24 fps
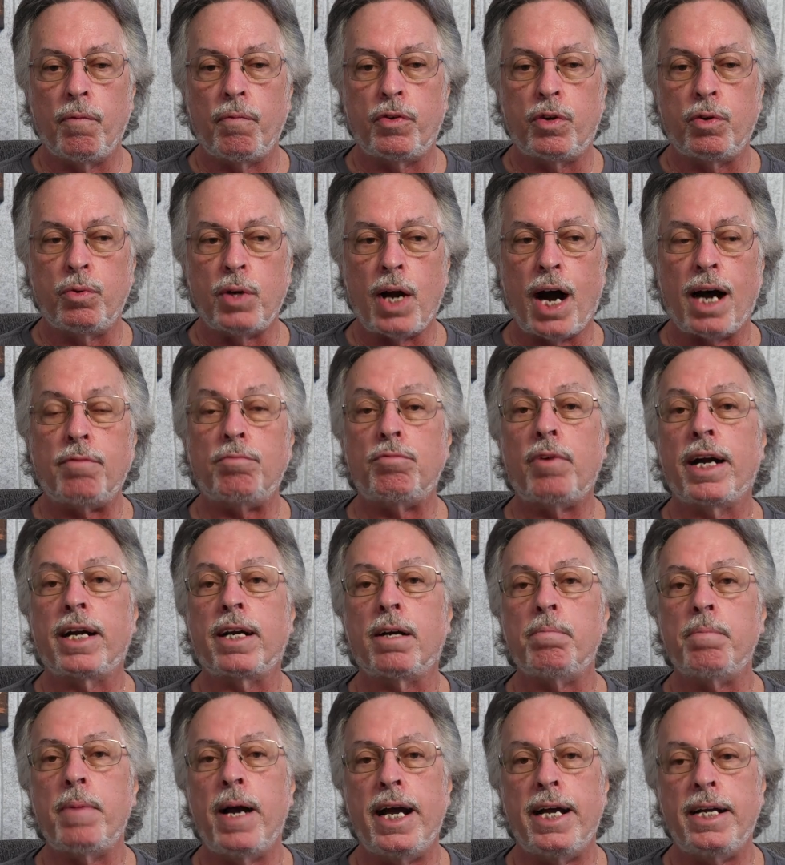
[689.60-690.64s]
Do not
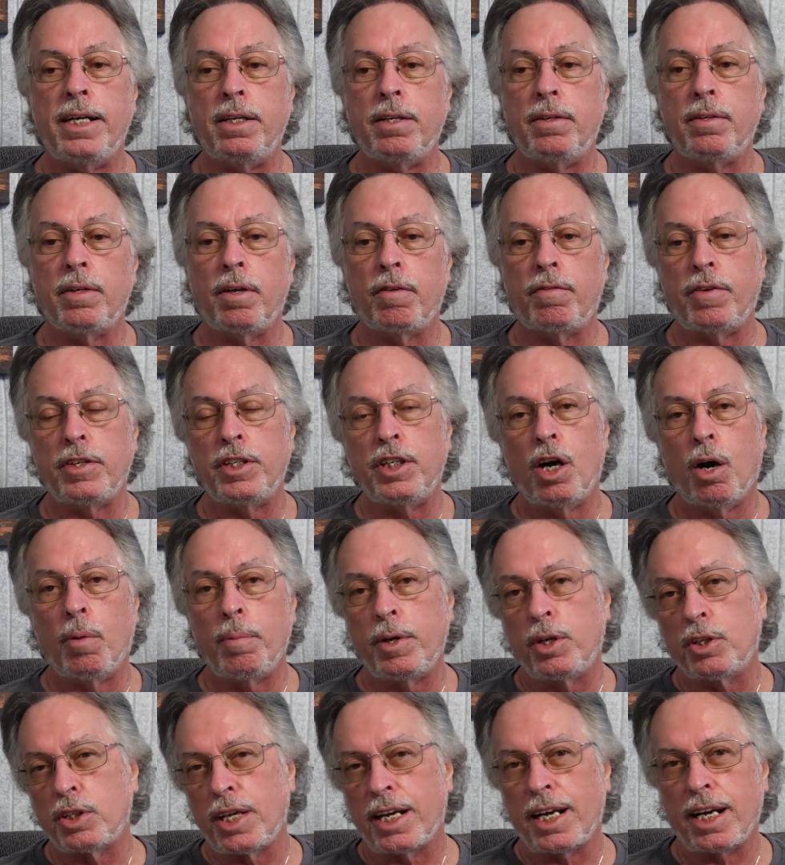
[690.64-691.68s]
recommend, you know,
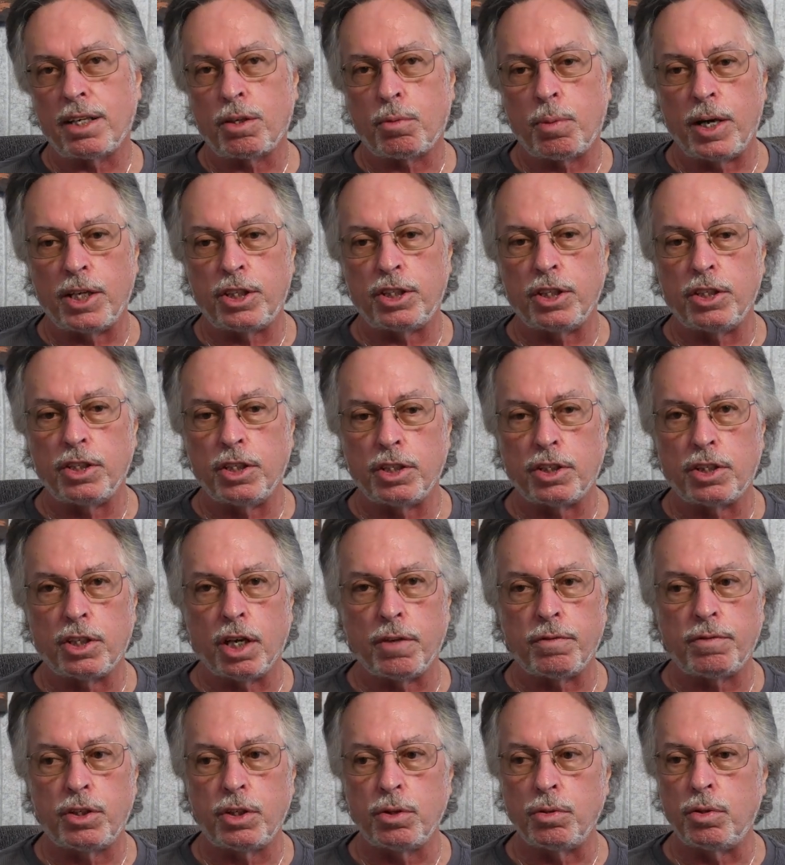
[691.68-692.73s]
because they get questions and stuff too.